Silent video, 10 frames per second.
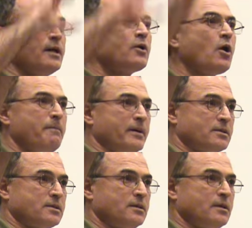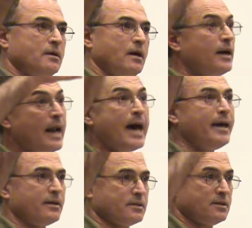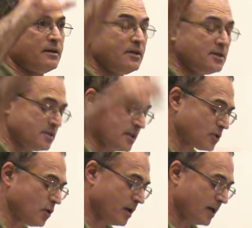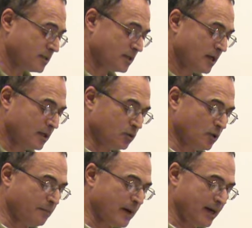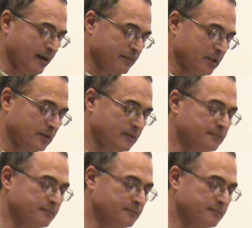and robbers and liars. This is the slogans to the parliament.